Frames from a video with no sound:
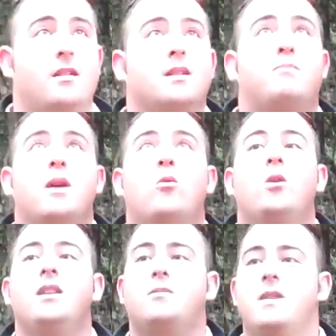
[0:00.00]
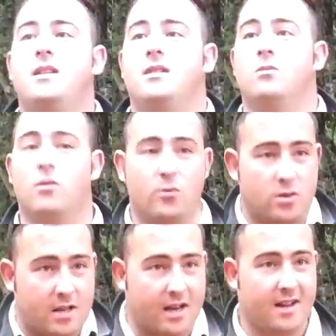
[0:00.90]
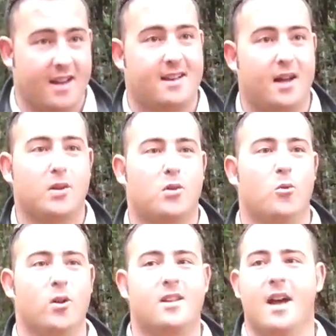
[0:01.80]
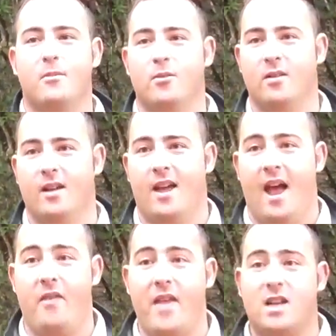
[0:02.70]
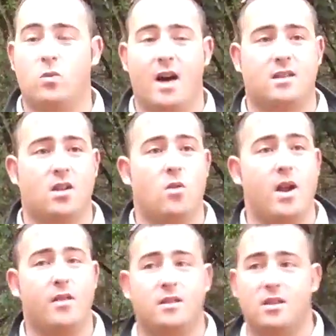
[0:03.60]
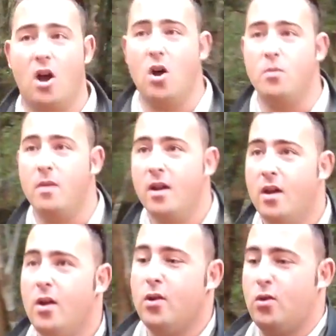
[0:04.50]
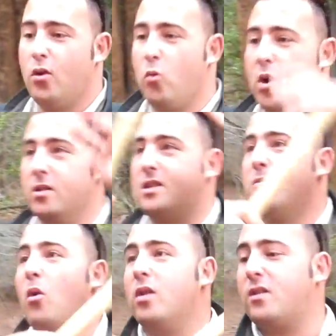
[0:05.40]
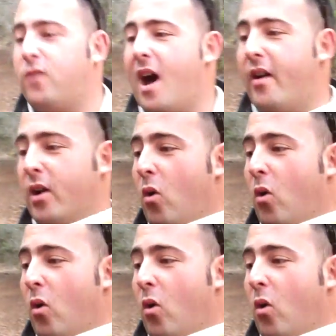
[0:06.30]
Just big woody species with roots that can get down to the water table. And that's why it's so rare. This is home to the world's smallest flowering